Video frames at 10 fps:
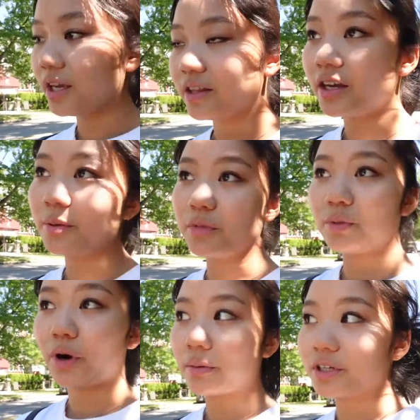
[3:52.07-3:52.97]
and then I'm gonna
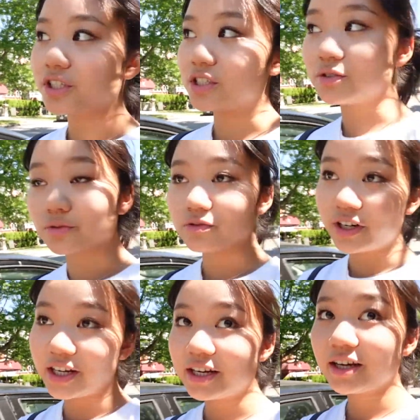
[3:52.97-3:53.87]
probably just
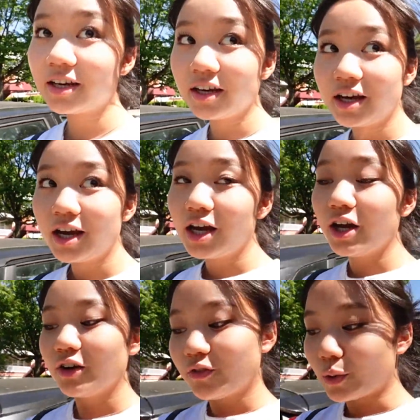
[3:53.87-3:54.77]
read
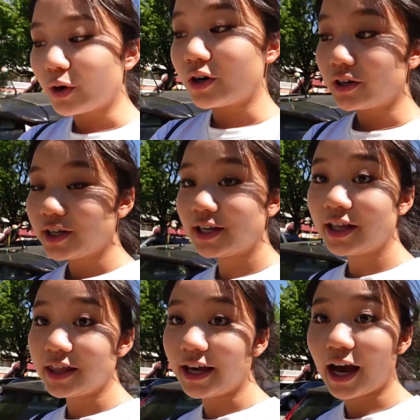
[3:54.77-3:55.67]
for
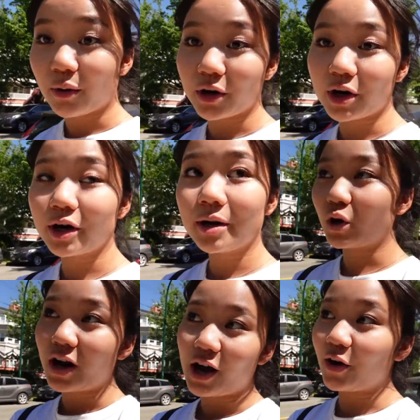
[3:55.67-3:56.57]
the hour or
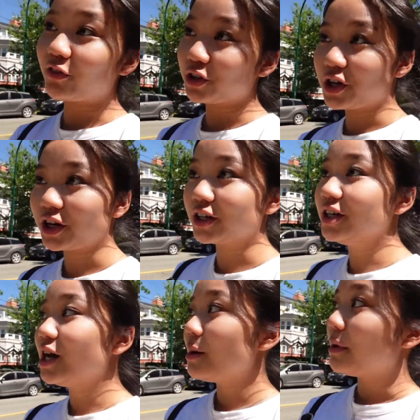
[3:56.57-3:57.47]
however long
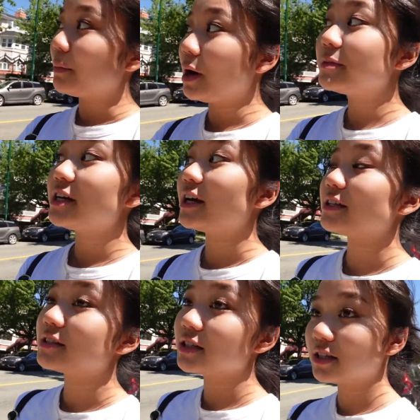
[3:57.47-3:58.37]
my mom takes.